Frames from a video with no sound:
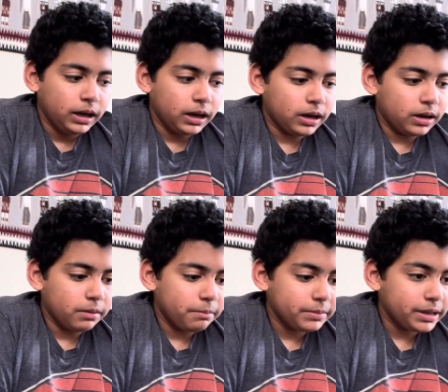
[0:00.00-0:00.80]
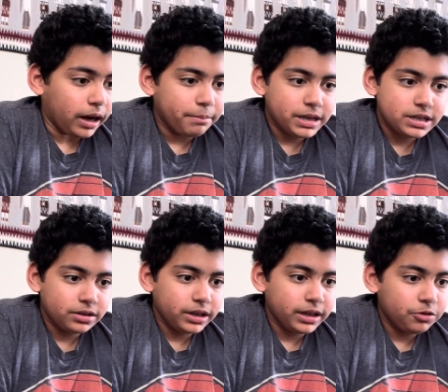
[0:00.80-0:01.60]
um, yeah,
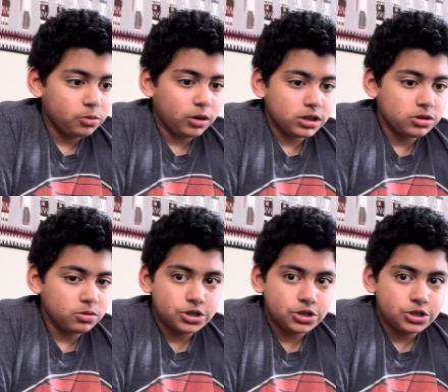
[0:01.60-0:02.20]
basically, if you want to,